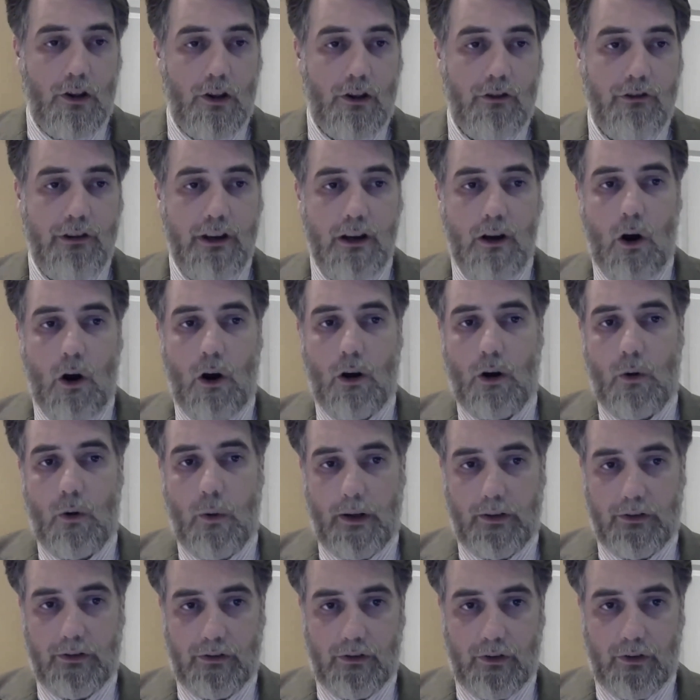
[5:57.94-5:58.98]
The
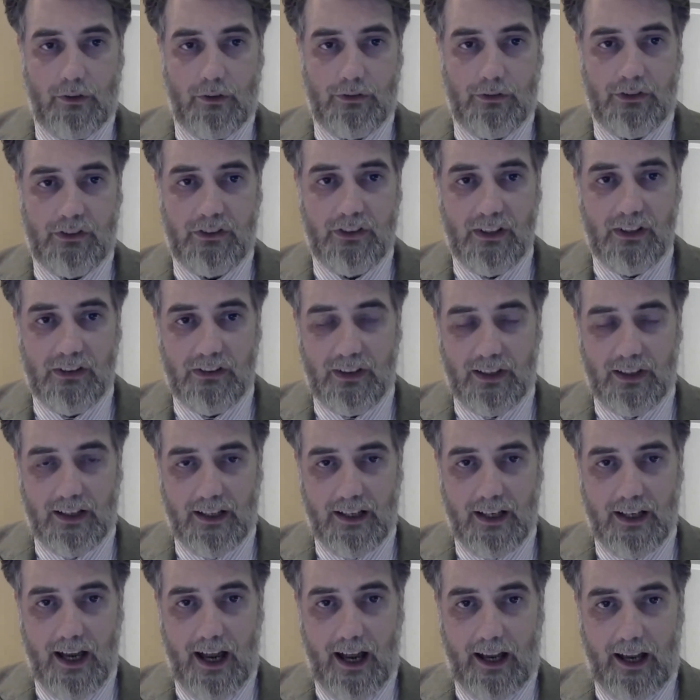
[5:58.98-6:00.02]
reconquest of
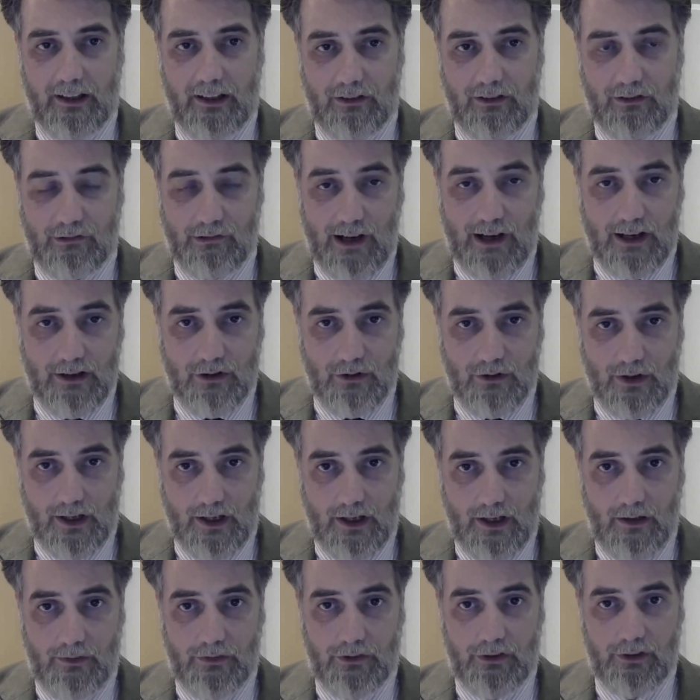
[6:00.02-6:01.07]
Sicily and
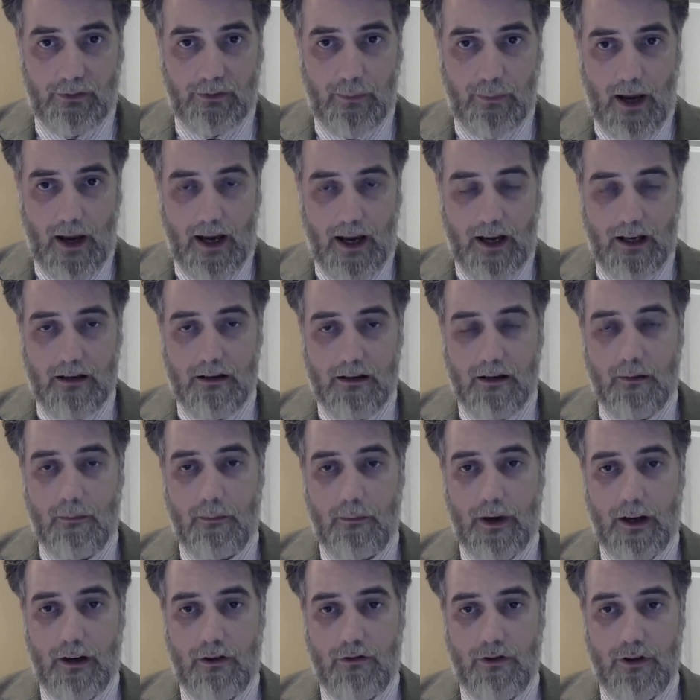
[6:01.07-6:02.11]
gradually of Spain
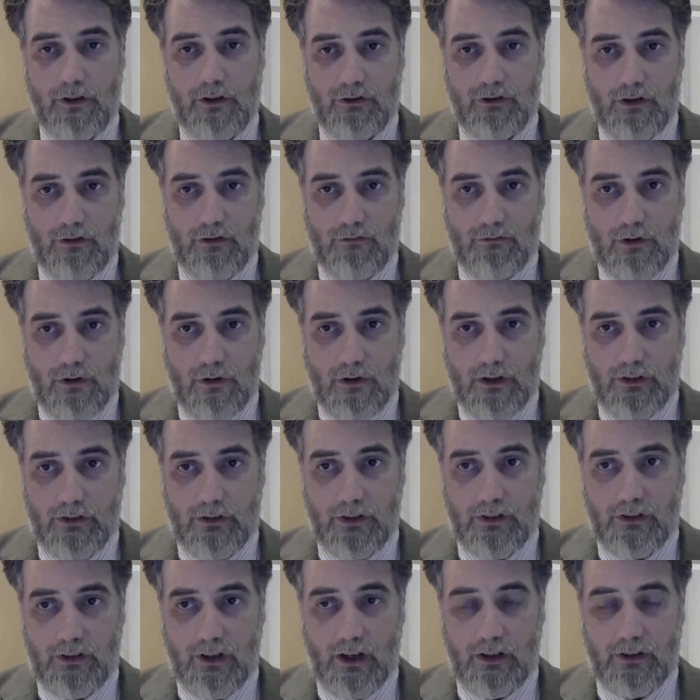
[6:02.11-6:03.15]
by Christian
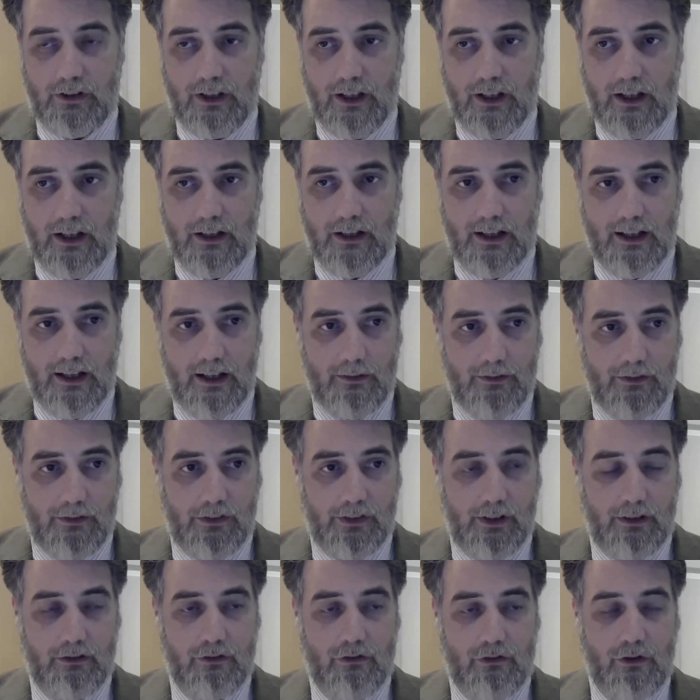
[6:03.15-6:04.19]
rulers starting in the
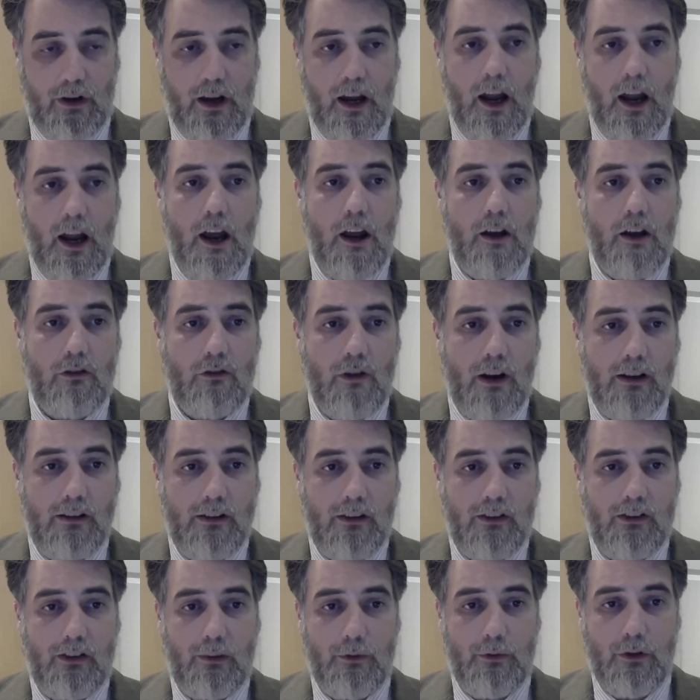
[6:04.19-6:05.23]
11th century
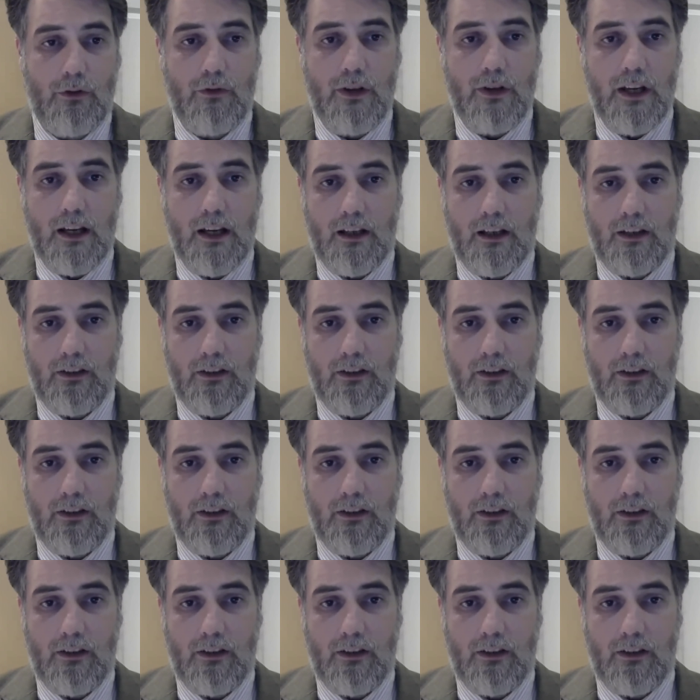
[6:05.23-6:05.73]
created some unique